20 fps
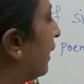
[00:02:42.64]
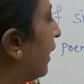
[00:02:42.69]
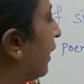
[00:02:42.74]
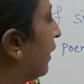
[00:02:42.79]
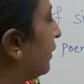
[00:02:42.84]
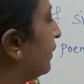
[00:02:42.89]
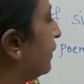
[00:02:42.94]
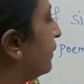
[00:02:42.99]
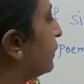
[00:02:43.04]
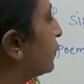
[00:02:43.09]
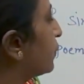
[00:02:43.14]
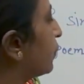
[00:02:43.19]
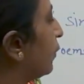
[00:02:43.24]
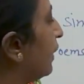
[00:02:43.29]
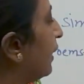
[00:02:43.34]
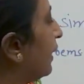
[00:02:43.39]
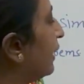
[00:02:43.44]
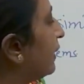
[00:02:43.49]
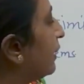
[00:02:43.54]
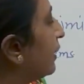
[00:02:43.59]
line, so
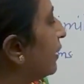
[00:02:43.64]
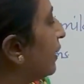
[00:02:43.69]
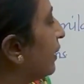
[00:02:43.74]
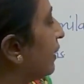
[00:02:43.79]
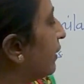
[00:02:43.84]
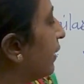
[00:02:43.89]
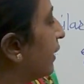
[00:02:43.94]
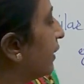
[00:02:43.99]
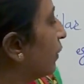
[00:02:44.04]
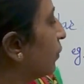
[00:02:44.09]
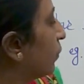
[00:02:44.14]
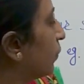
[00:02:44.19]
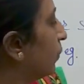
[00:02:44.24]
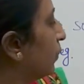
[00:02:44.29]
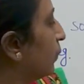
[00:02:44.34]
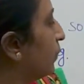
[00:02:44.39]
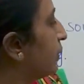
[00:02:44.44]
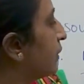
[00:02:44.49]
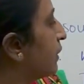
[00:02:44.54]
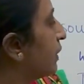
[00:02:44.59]
little they
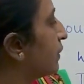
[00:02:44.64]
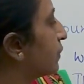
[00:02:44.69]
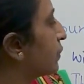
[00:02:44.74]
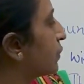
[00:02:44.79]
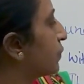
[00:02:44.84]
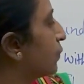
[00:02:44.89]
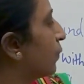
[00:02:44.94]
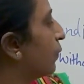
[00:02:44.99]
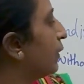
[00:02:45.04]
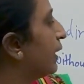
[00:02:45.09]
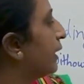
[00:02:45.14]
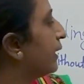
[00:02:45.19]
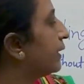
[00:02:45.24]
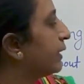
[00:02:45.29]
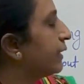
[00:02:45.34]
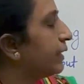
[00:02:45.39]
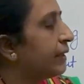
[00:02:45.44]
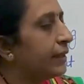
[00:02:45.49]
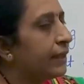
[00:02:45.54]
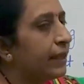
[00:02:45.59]
rose, so
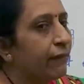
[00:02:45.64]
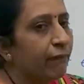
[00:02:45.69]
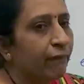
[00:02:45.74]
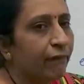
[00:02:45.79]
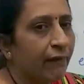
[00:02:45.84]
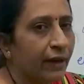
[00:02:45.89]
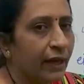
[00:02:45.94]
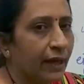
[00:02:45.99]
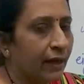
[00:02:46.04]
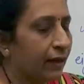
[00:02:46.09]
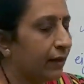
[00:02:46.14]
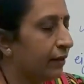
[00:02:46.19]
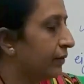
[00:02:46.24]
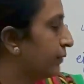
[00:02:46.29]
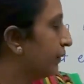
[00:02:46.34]
little they fell.